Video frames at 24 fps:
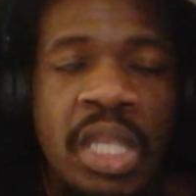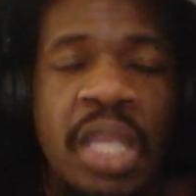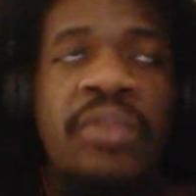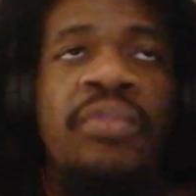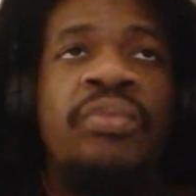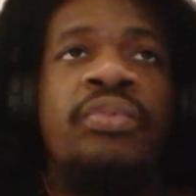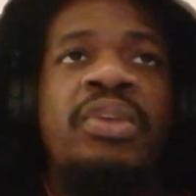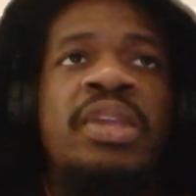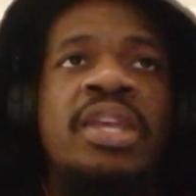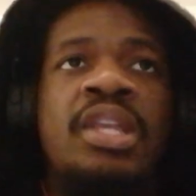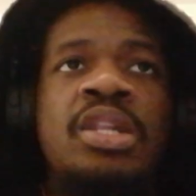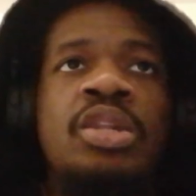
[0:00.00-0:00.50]

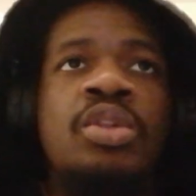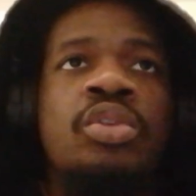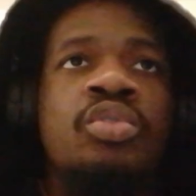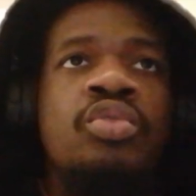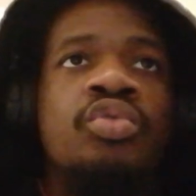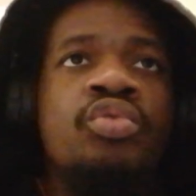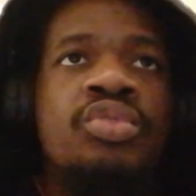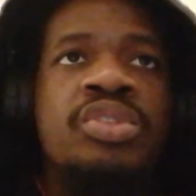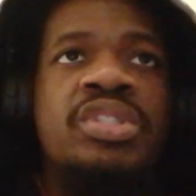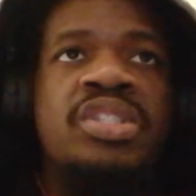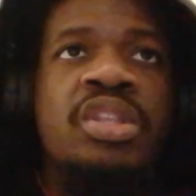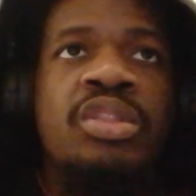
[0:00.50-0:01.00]
If we
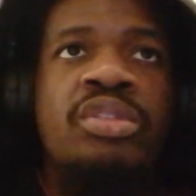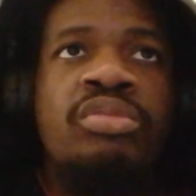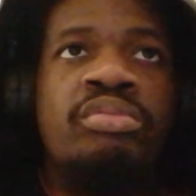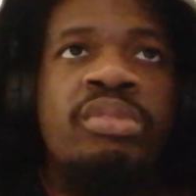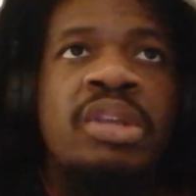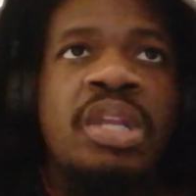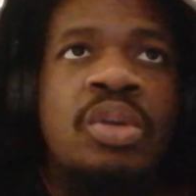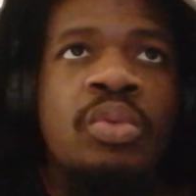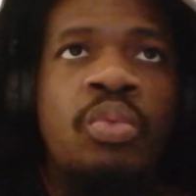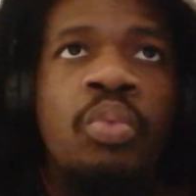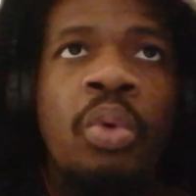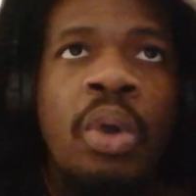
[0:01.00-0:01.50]
lose
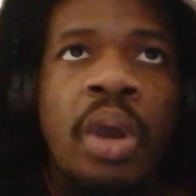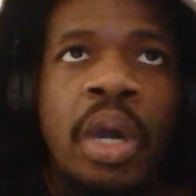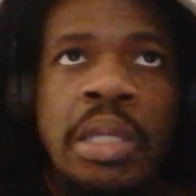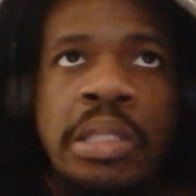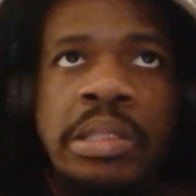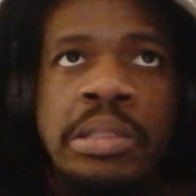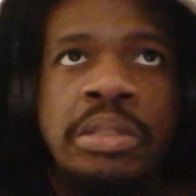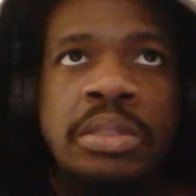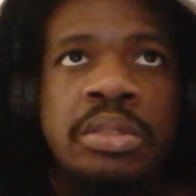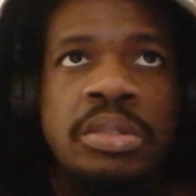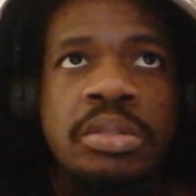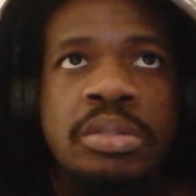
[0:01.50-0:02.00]
3
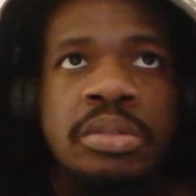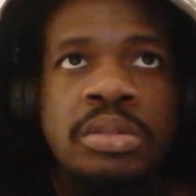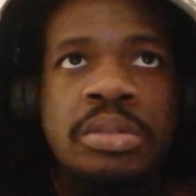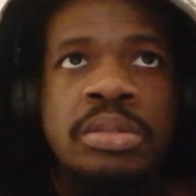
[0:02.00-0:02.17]
1,